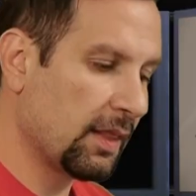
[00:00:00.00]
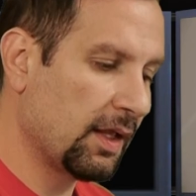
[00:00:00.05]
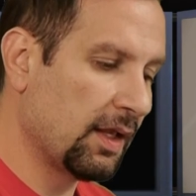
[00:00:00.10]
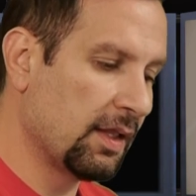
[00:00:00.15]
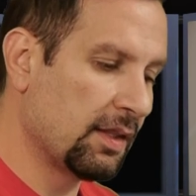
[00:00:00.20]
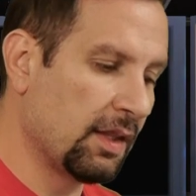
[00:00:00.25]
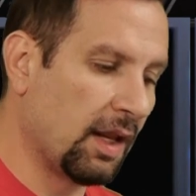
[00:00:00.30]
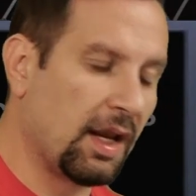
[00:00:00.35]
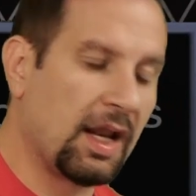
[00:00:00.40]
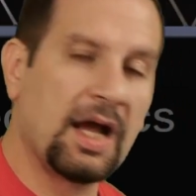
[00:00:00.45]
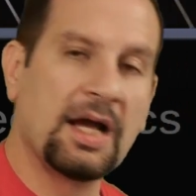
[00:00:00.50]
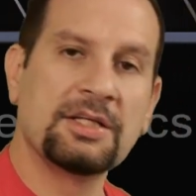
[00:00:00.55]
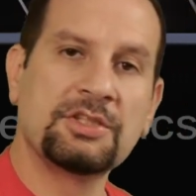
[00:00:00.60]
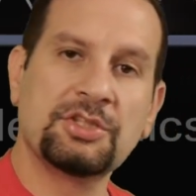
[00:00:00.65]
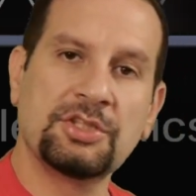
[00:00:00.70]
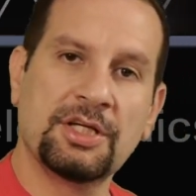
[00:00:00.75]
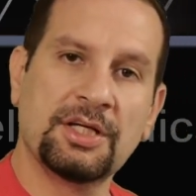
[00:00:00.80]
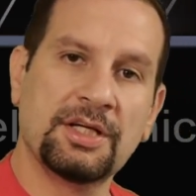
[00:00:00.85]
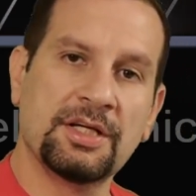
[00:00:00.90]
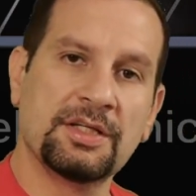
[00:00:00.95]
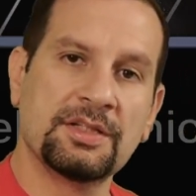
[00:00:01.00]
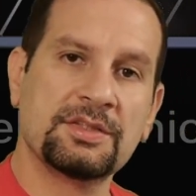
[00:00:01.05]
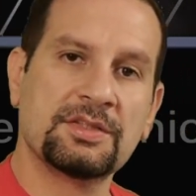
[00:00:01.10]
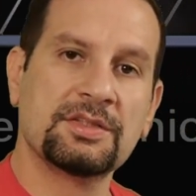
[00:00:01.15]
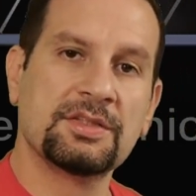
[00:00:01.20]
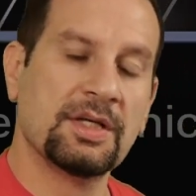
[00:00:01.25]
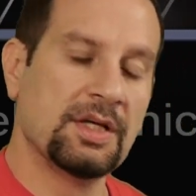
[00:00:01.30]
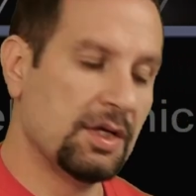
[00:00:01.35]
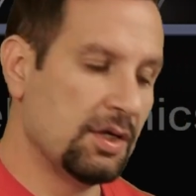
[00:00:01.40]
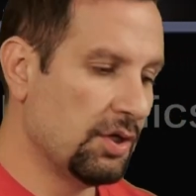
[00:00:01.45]
the latch
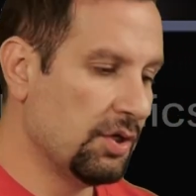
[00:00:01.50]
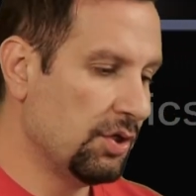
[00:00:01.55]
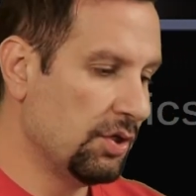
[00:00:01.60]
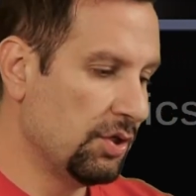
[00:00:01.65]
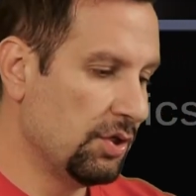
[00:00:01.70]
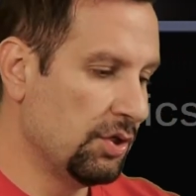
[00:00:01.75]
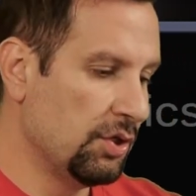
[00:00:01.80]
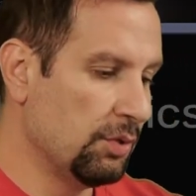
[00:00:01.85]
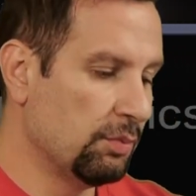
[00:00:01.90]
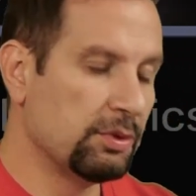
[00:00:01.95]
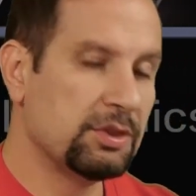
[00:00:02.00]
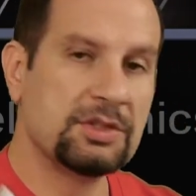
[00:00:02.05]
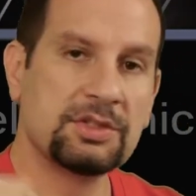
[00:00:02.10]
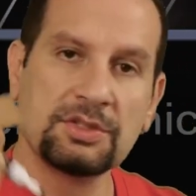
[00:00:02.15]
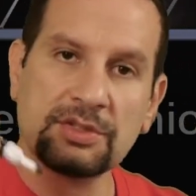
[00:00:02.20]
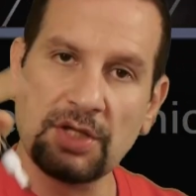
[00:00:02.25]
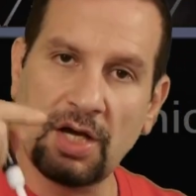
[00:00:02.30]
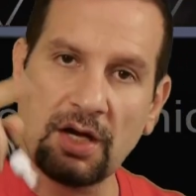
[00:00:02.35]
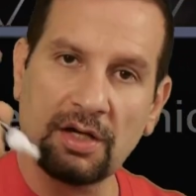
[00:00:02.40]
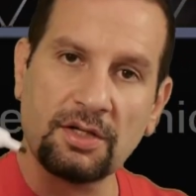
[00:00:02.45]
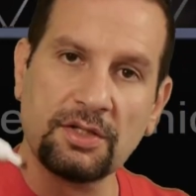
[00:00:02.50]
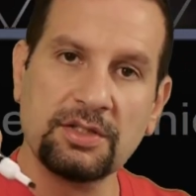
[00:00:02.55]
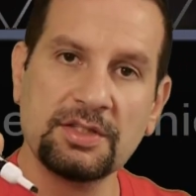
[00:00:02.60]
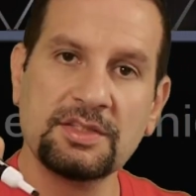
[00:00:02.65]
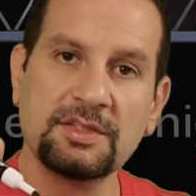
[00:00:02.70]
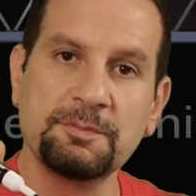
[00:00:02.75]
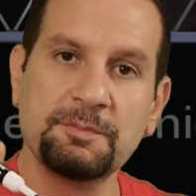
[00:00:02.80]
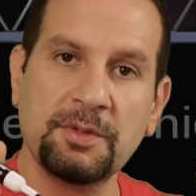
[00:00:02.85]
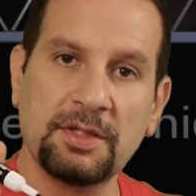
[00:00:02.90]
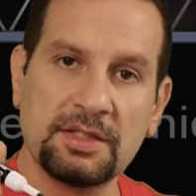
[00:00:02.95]
is, you would toggle
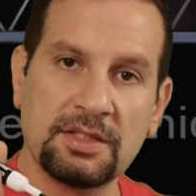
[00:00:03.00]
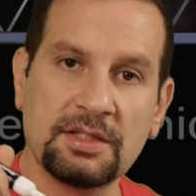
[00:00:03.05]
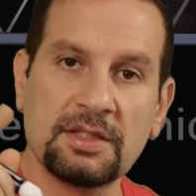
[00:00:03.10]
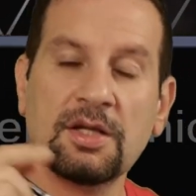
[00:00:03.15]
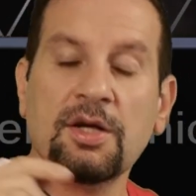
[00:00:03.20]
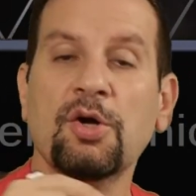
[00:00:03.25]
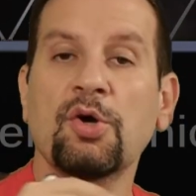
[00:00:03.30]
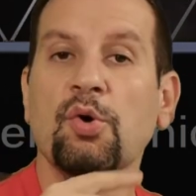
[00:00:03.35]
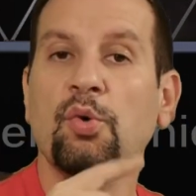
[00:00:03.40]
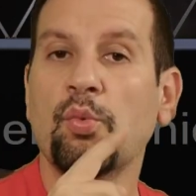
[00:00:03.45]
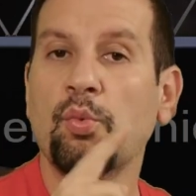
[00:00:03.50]
this pin